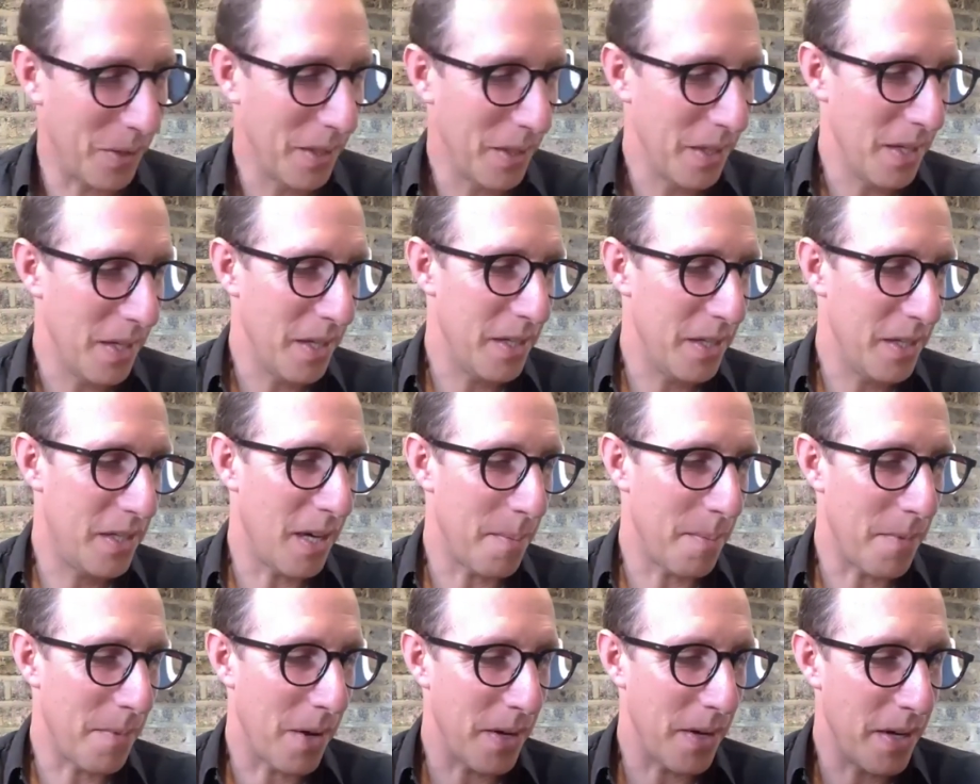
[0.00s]

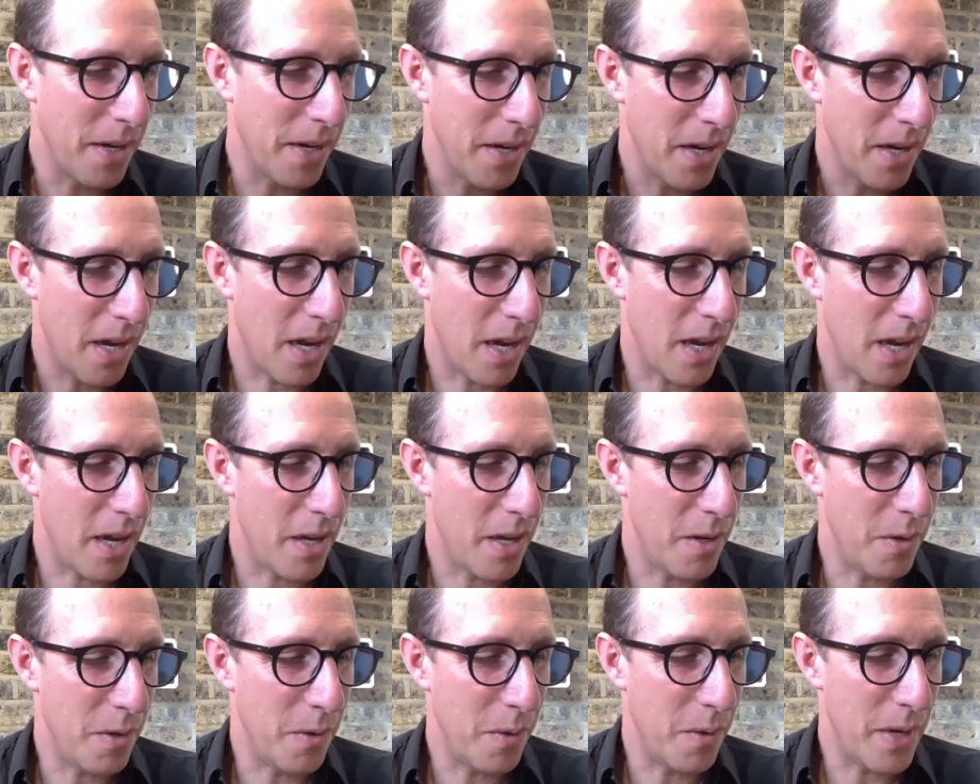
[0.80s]
someone
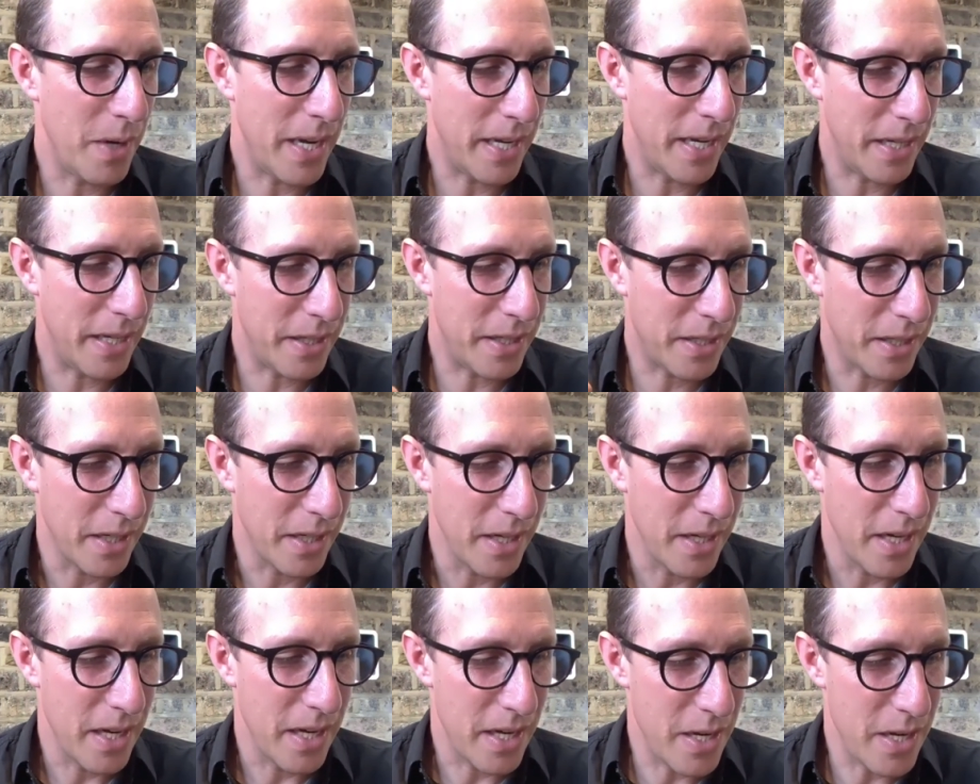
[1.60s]
who is
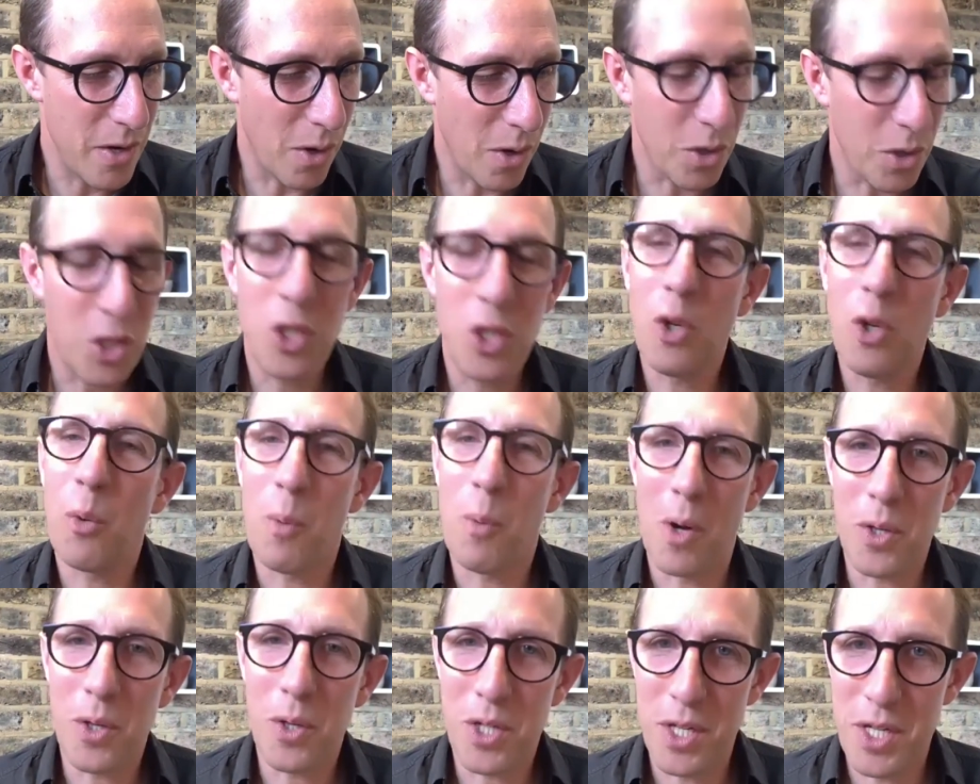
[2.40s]
not sure
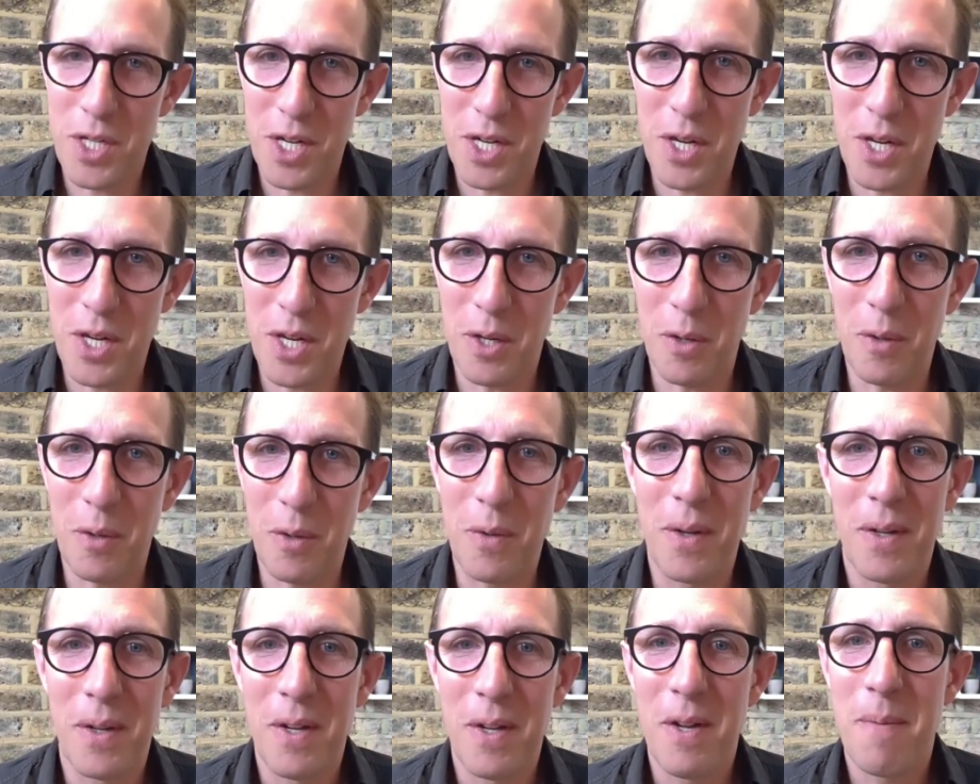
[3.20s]
what to do,
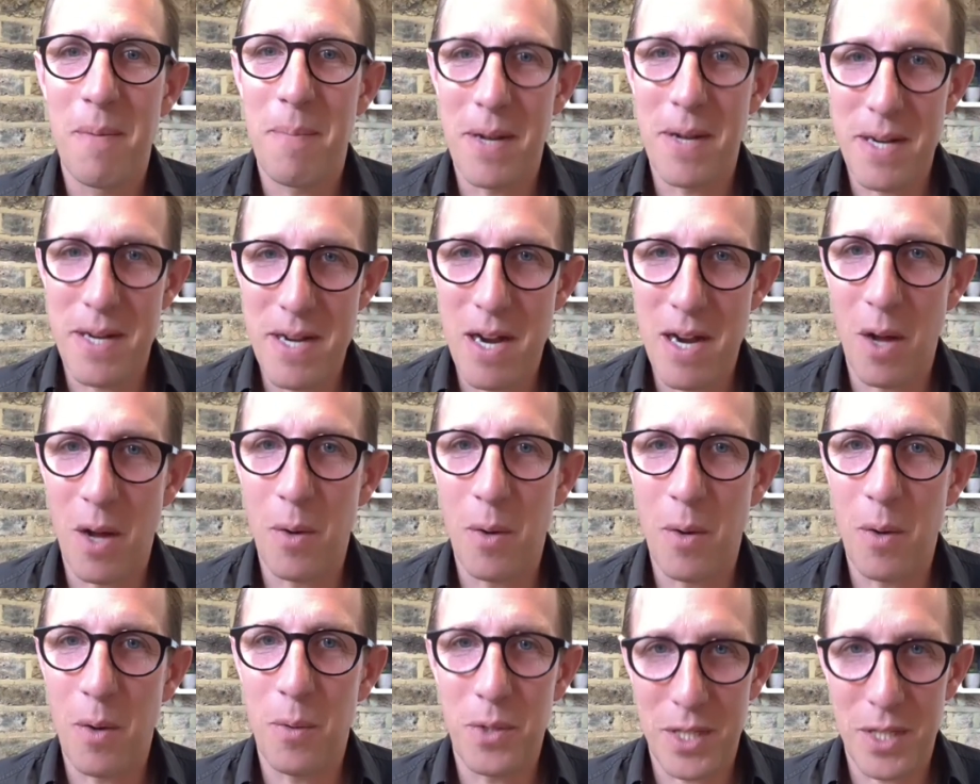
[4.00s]
but
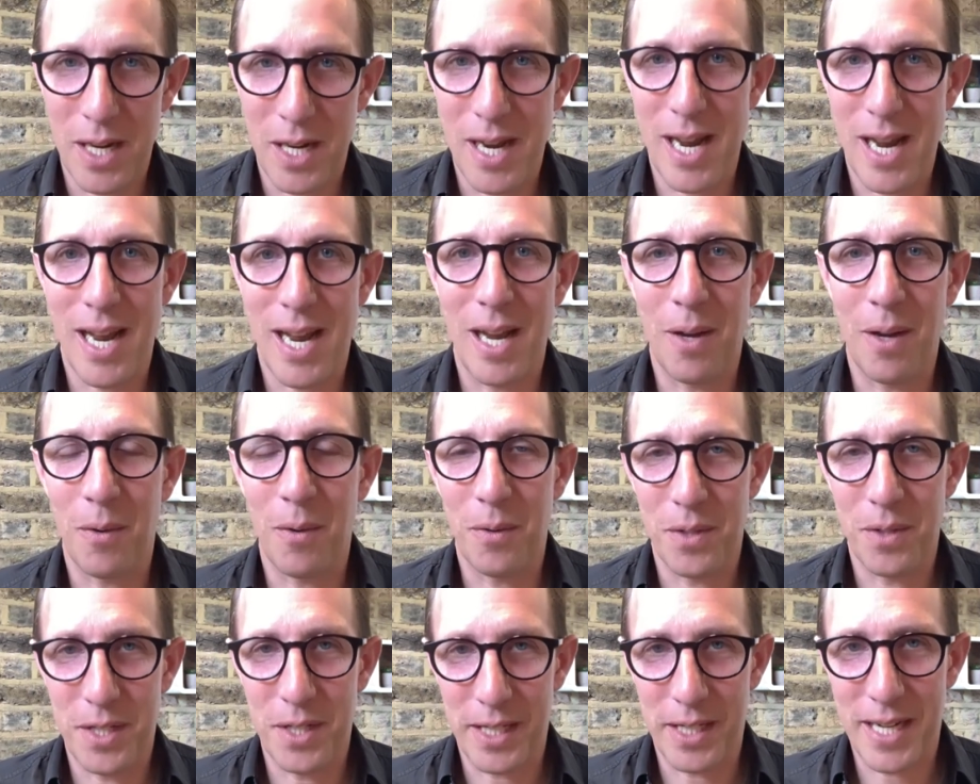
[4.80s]
knows
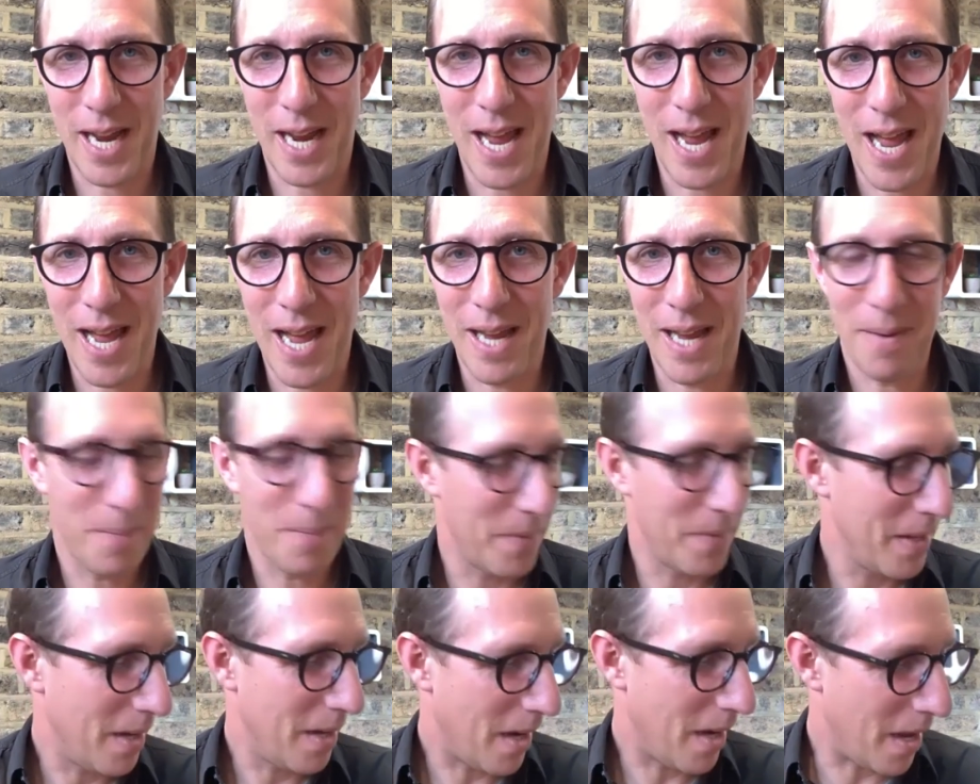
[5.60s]
how to care.
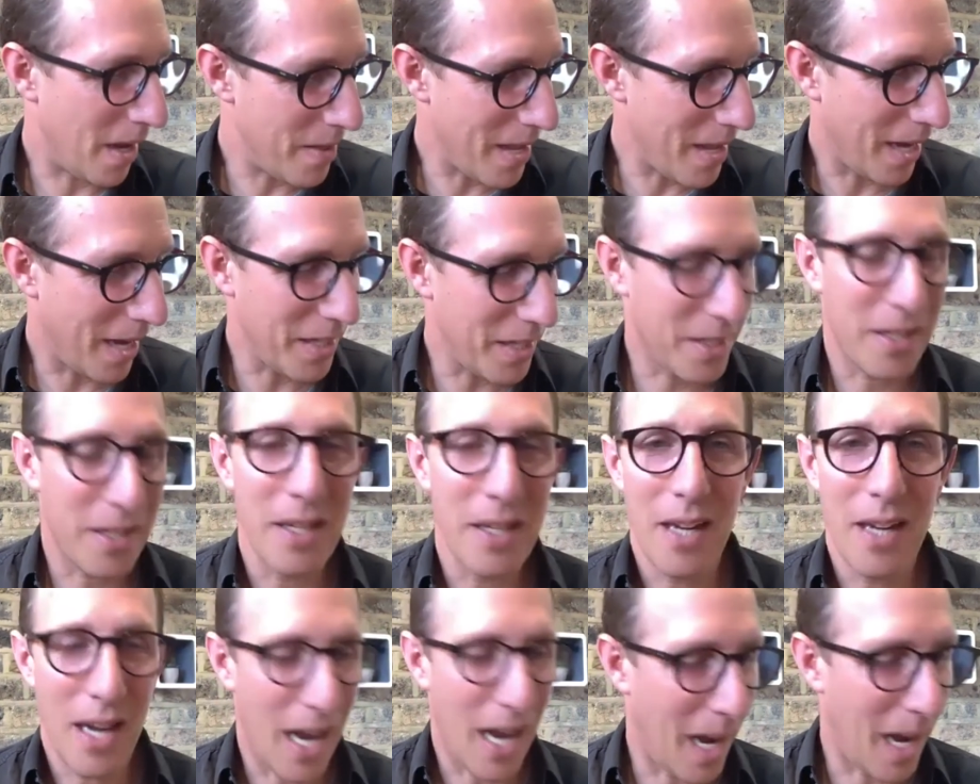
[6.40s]
And that's
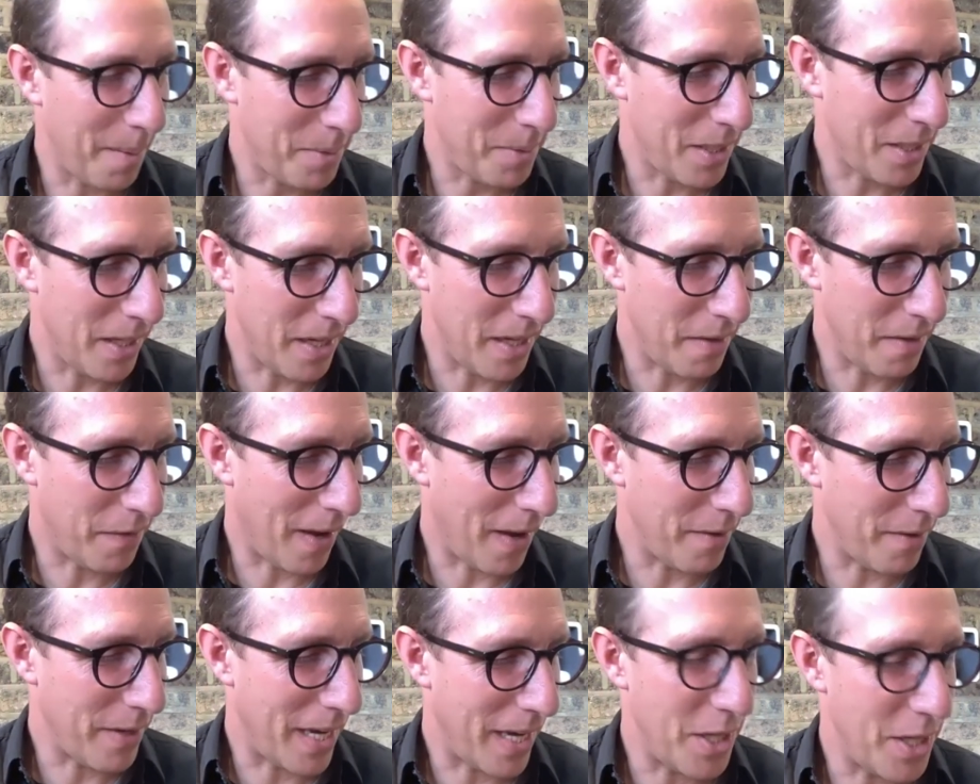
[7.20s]
absolutely
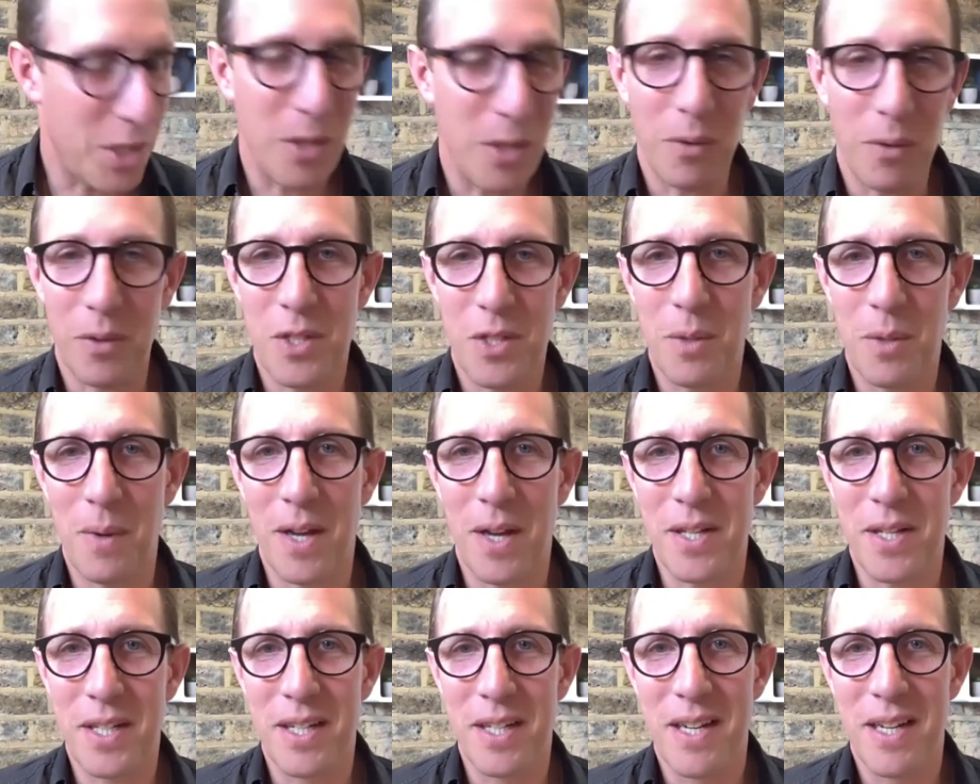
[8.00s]
foundational to
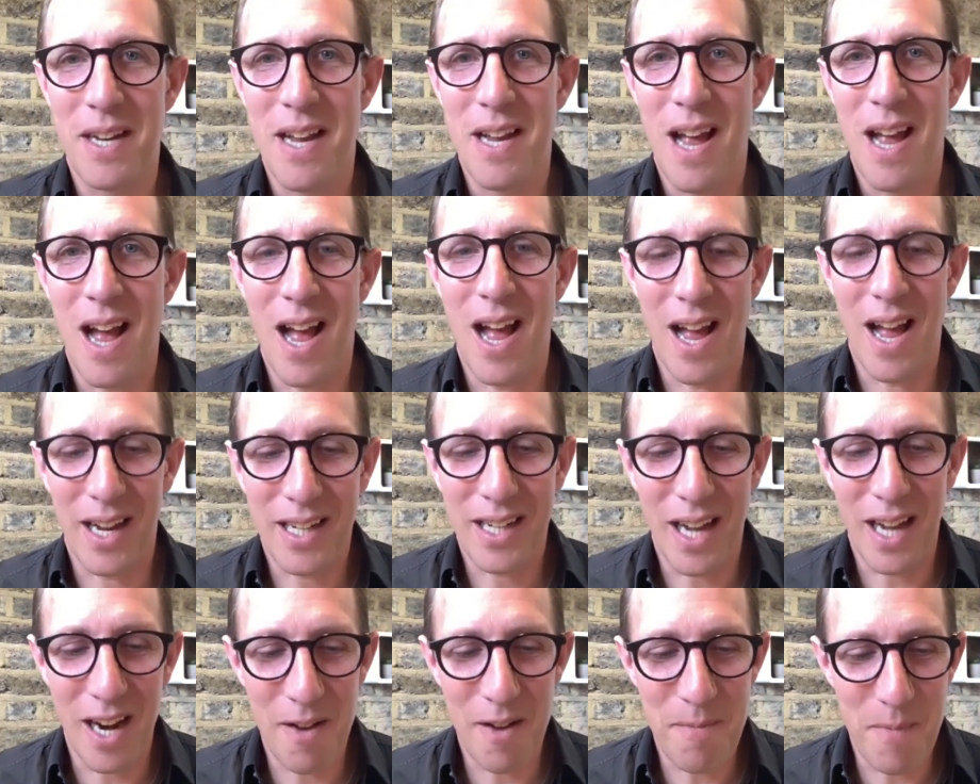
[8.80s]
us
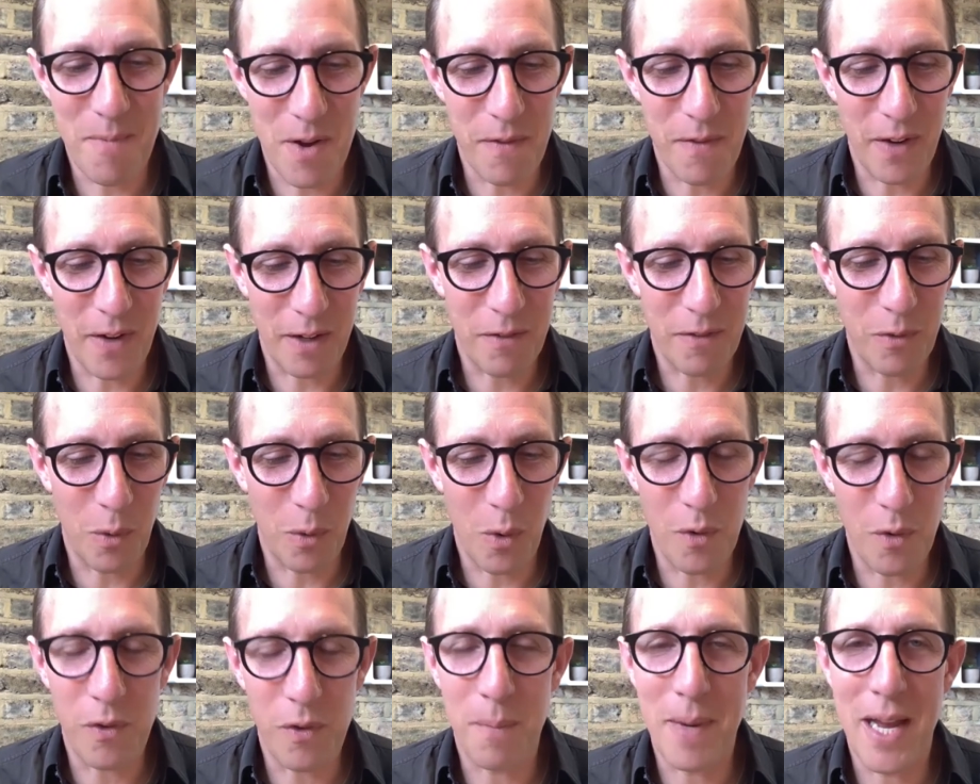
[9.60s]
kind of moving forward
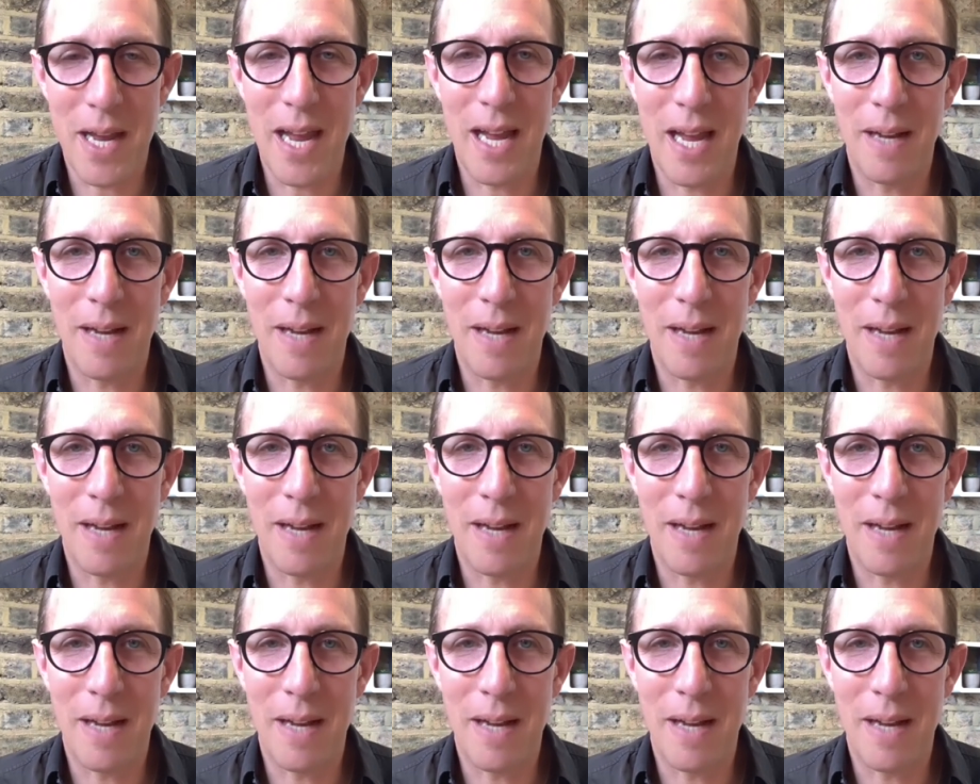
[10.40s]
from here.